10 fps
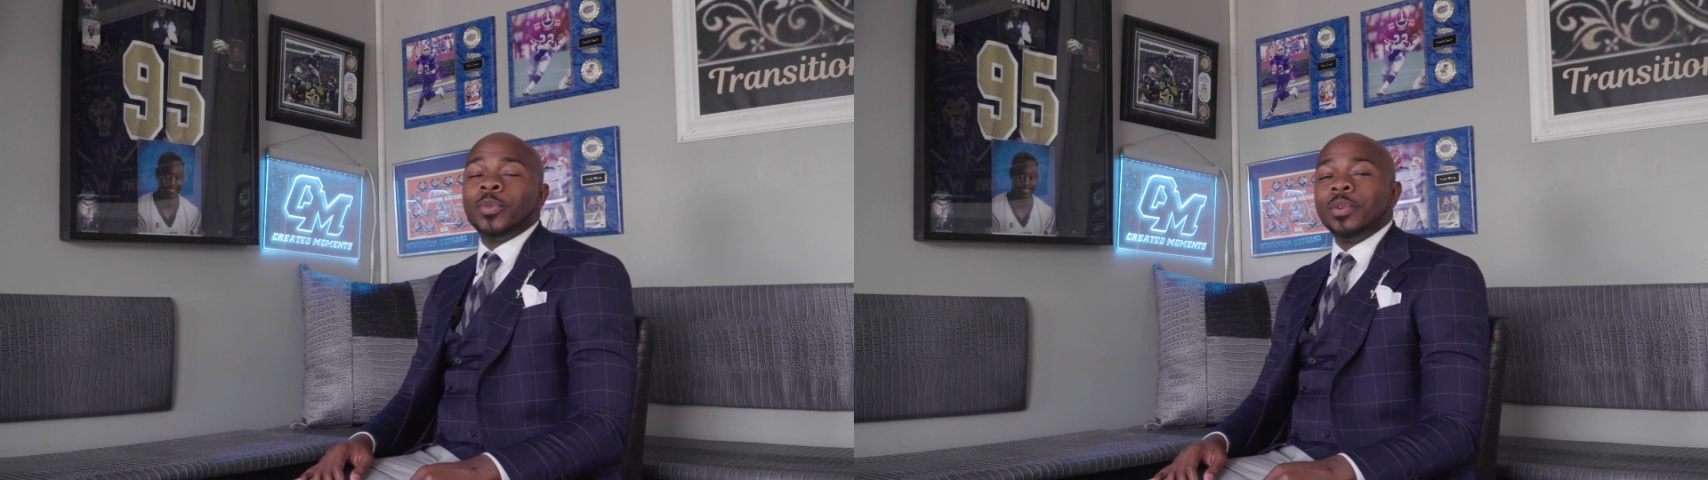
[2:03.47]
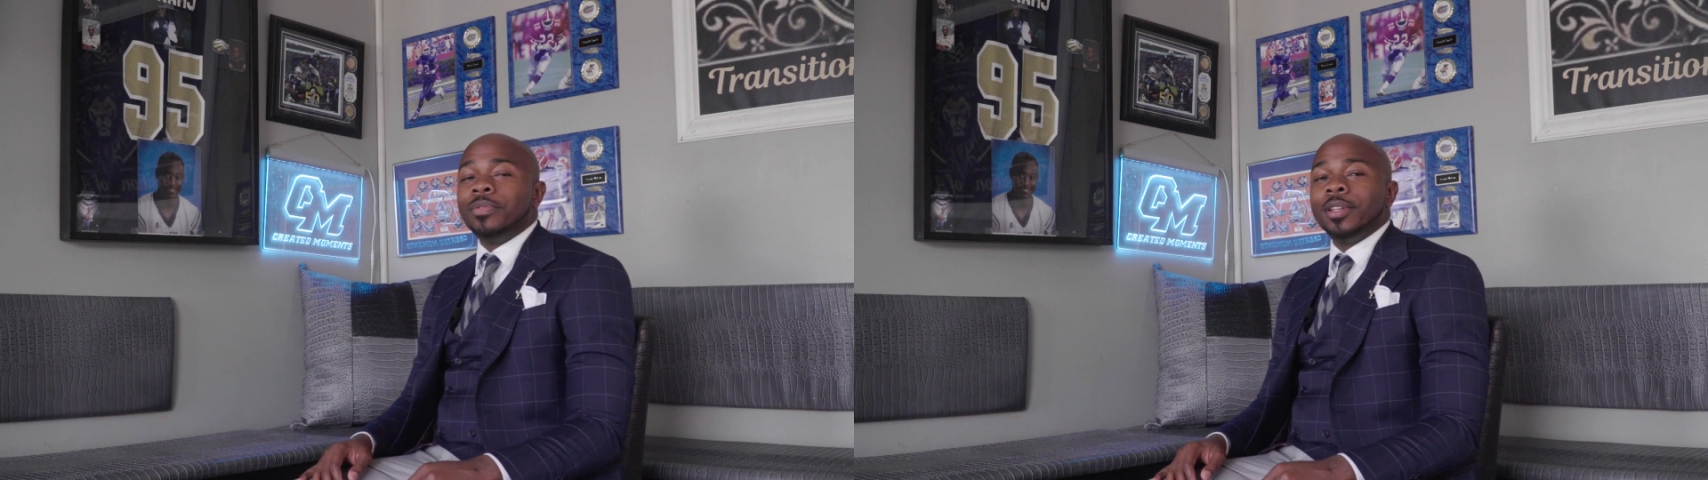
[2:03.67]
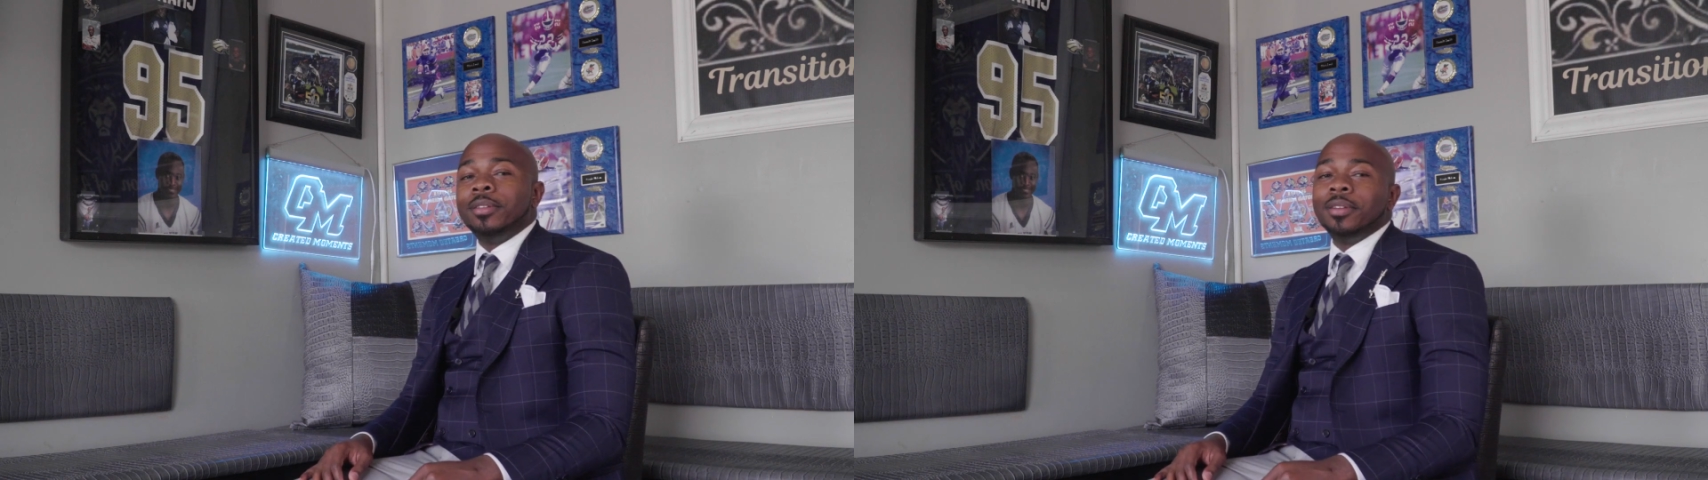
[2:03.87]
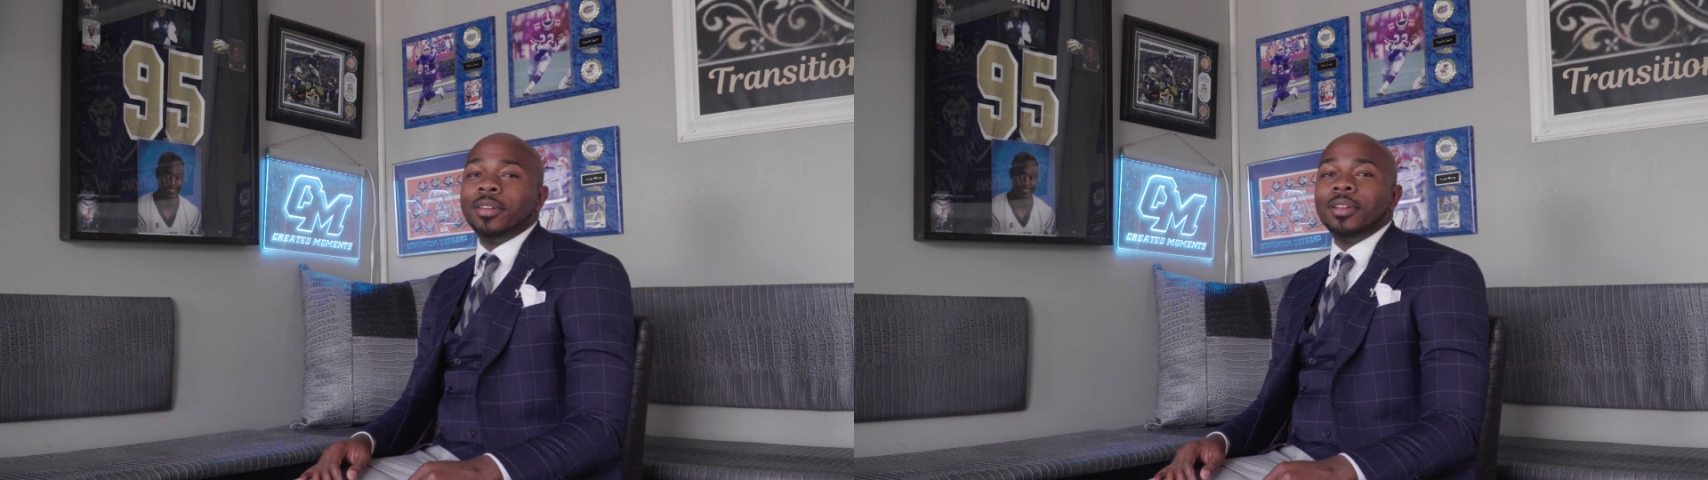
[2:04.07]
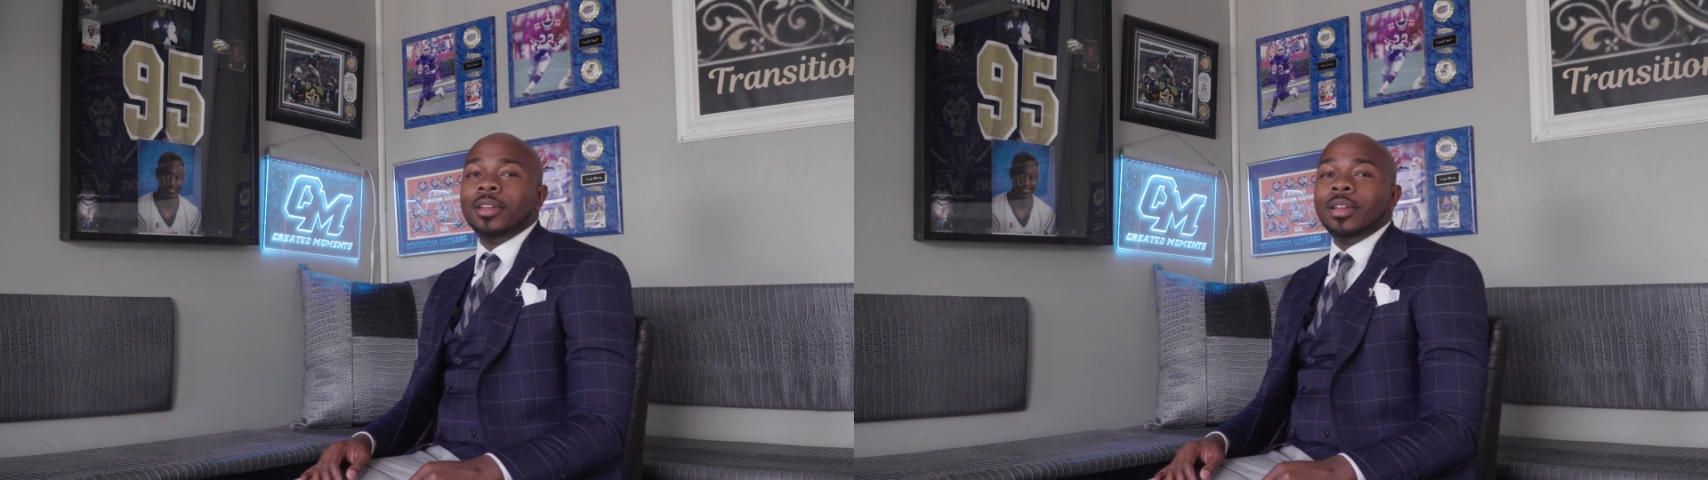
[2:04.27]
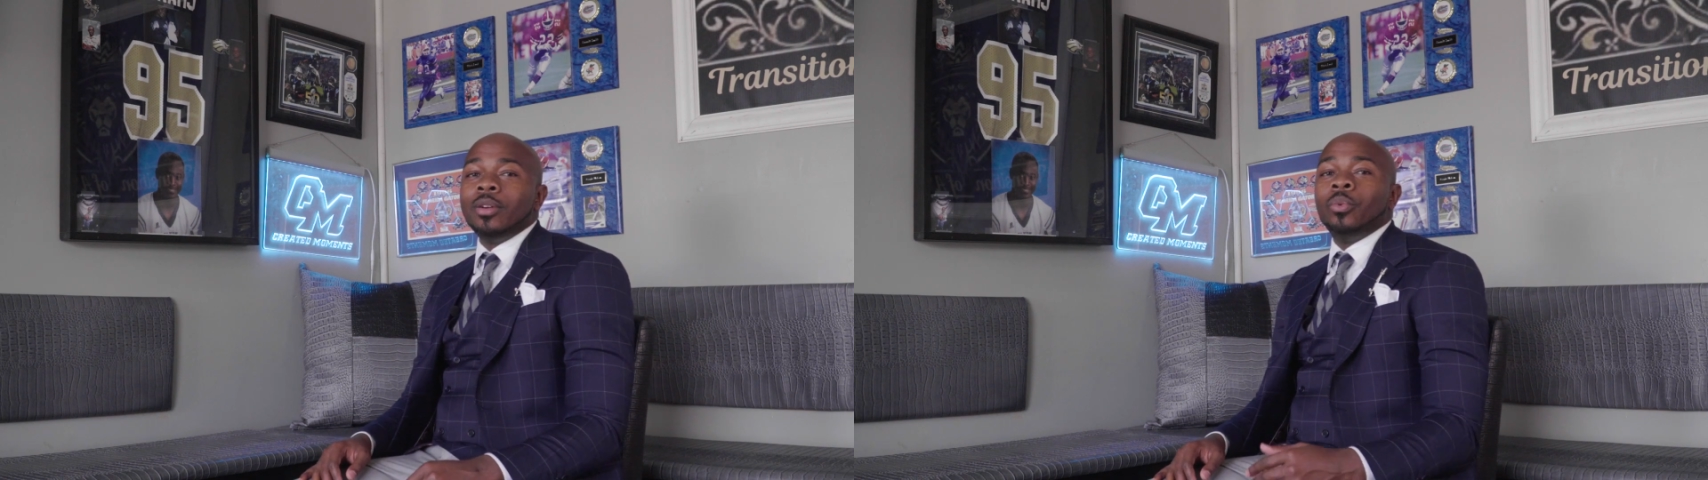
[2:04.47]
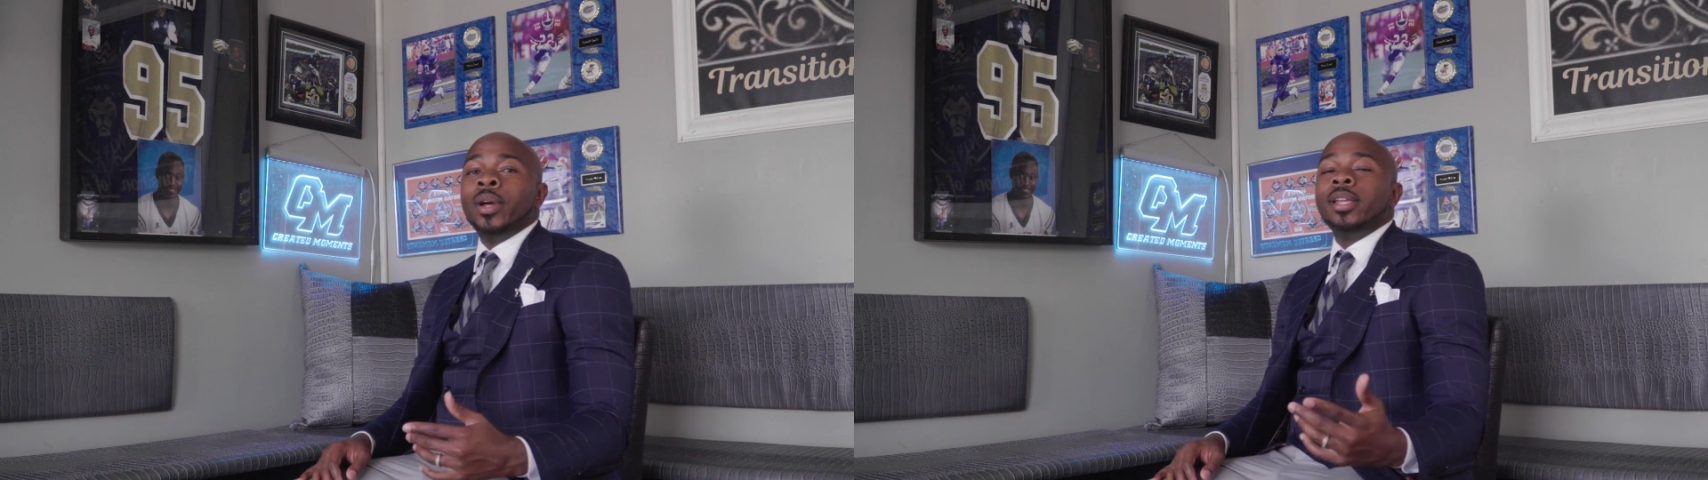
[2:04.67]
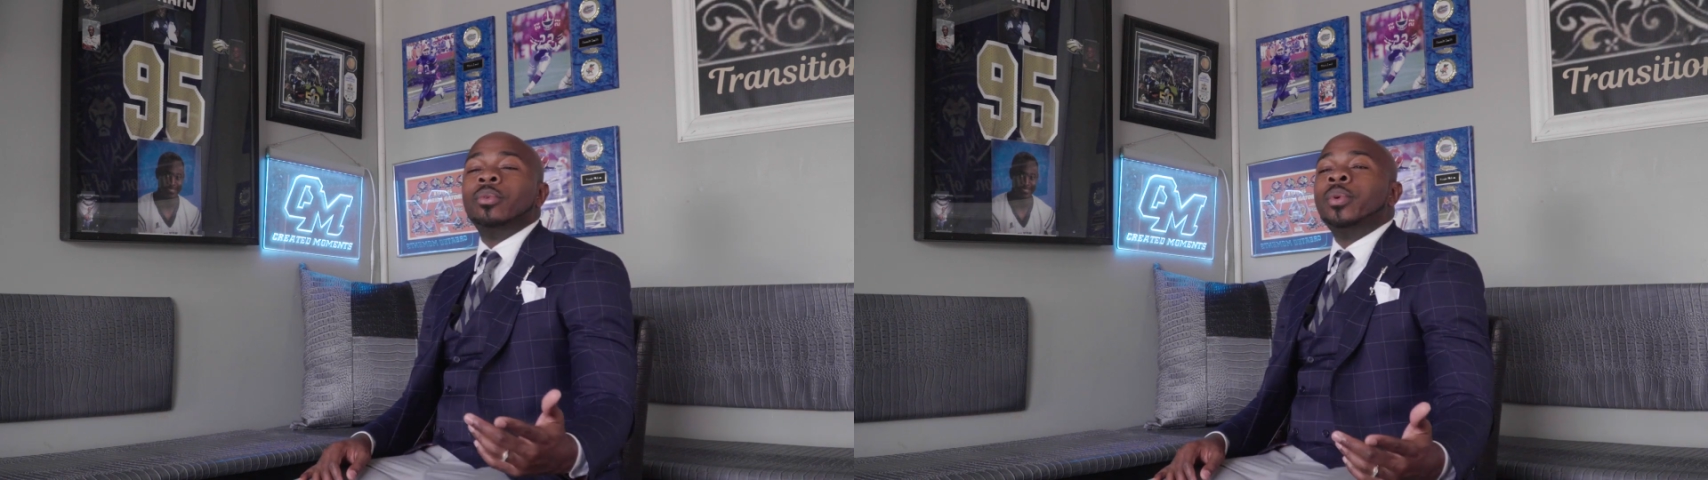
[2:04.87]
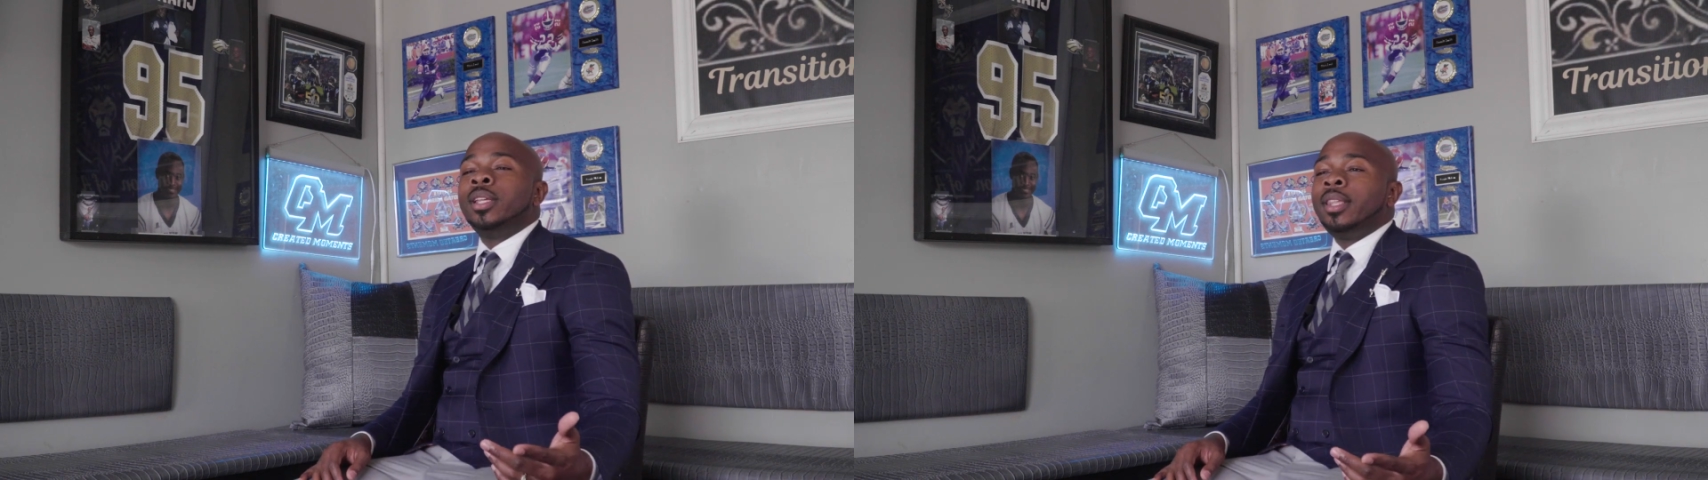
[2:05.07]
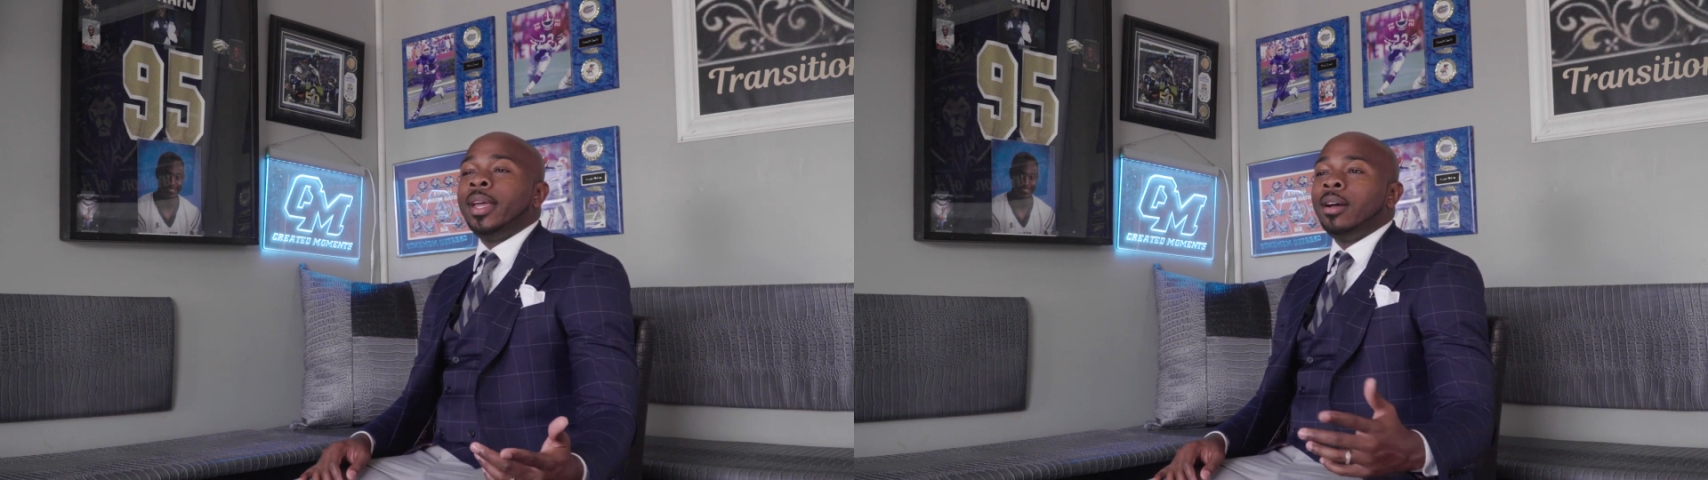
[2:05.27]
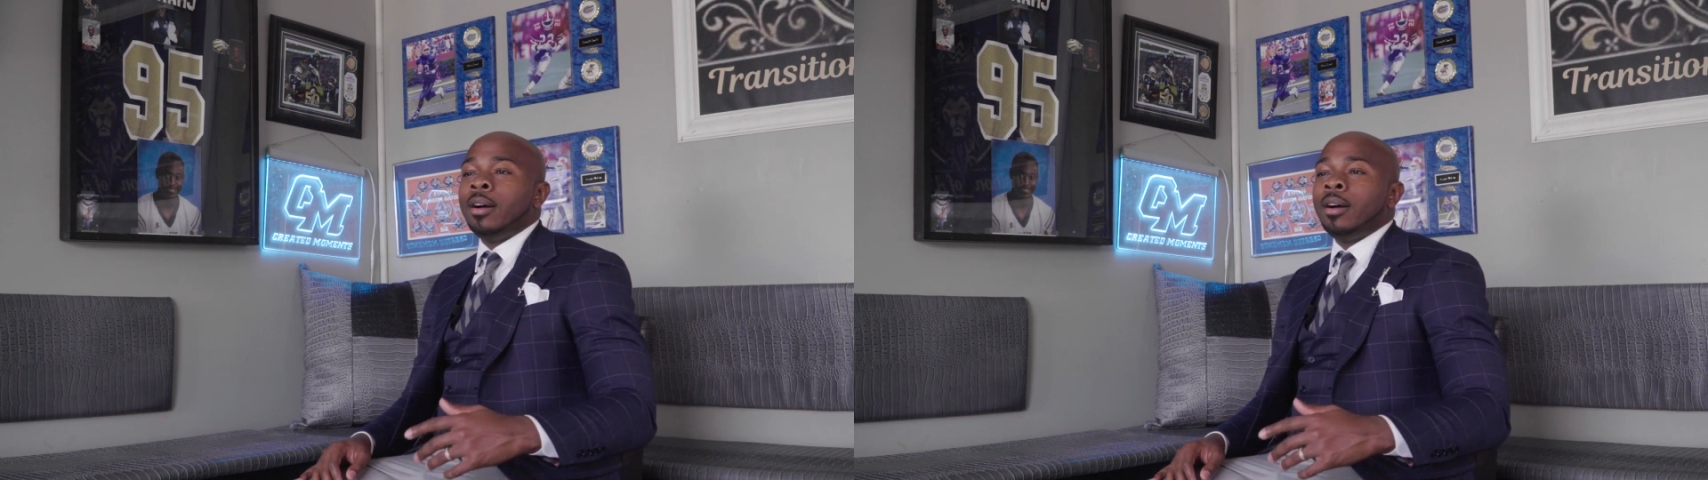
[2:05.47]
$350.